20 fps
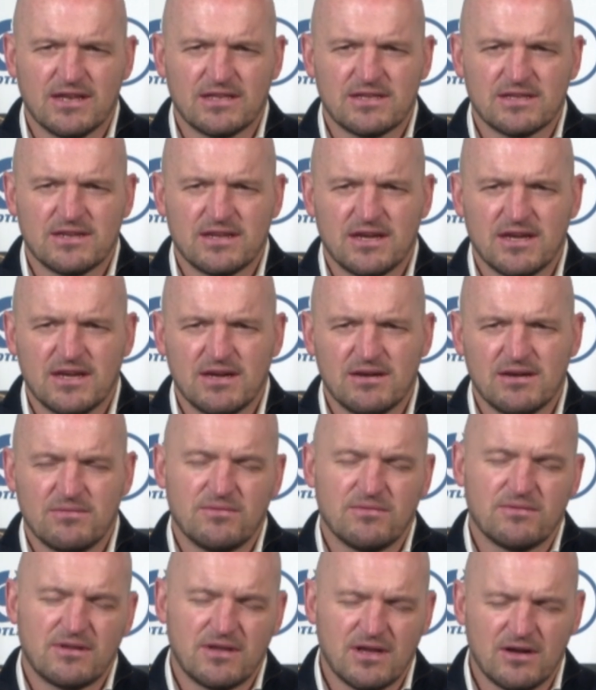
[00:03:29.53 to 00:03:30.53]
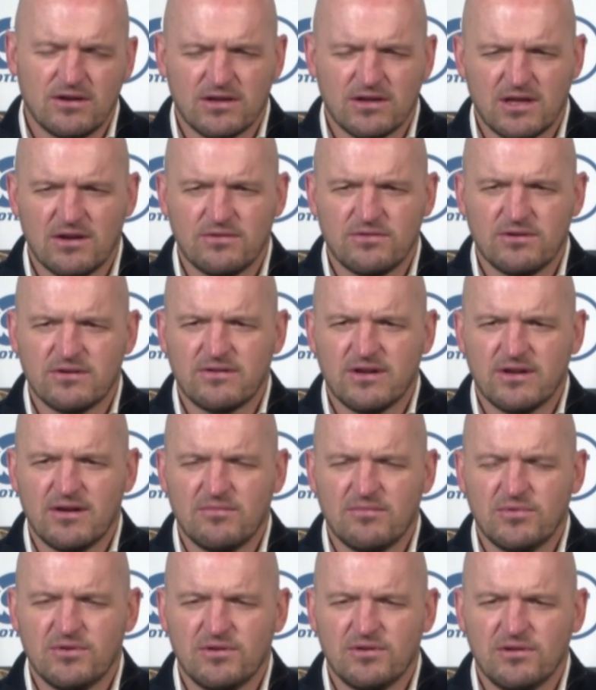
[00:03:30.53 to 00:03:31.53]
Uh, counter attack
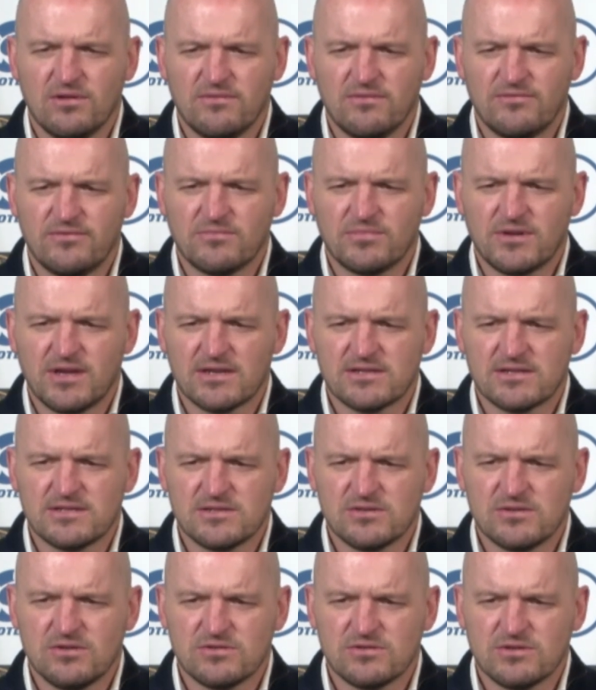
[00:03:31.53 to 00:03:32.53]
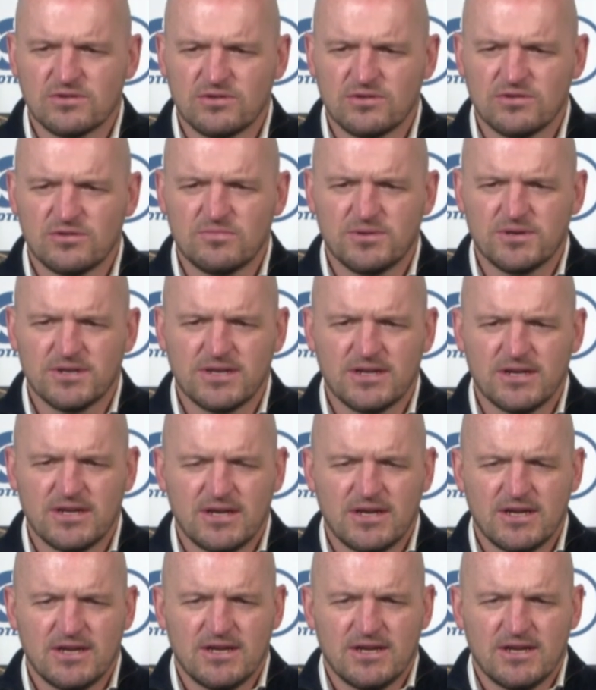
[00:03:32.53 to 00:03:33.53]
ball from kicks is also good, but
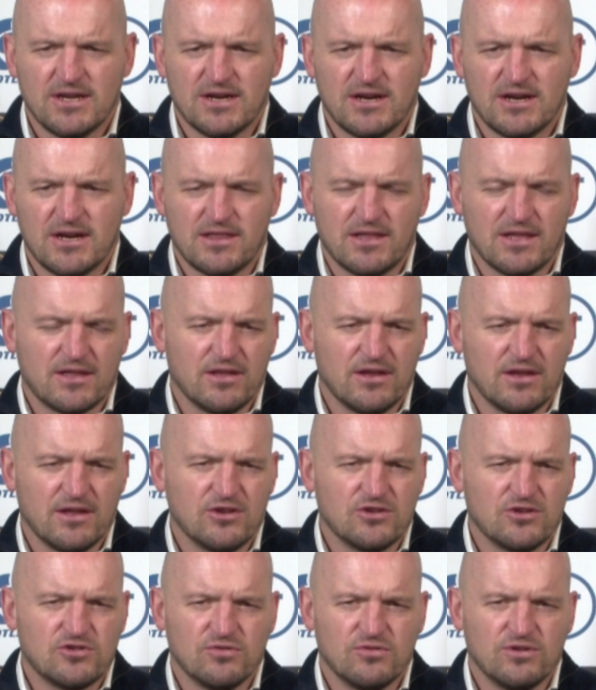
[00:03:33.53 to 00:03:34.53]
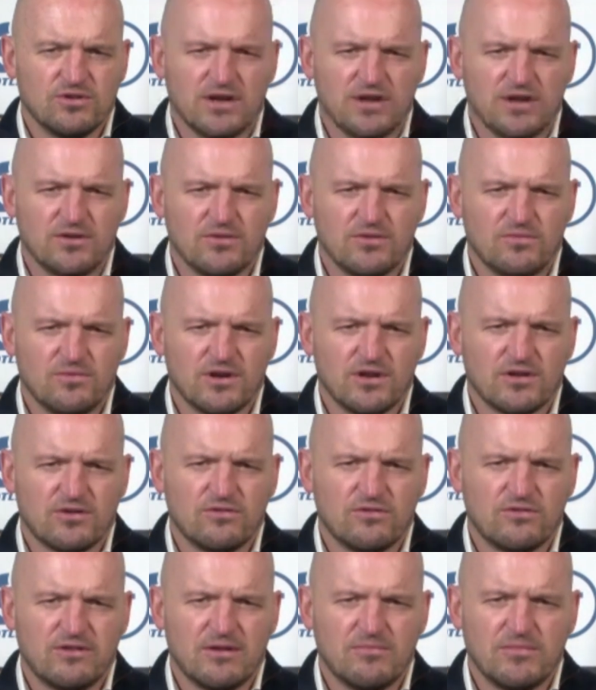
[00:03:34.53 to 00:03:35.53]
I think they, they showed how what a good
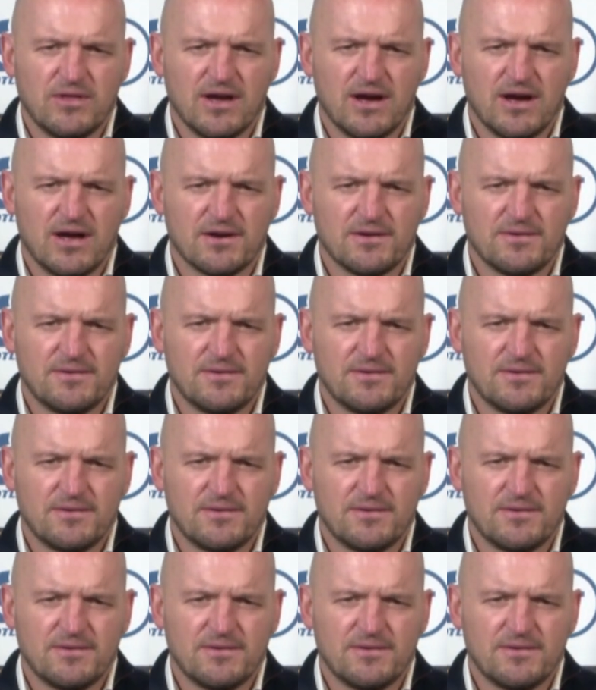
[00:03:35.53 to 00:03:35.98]
team they are.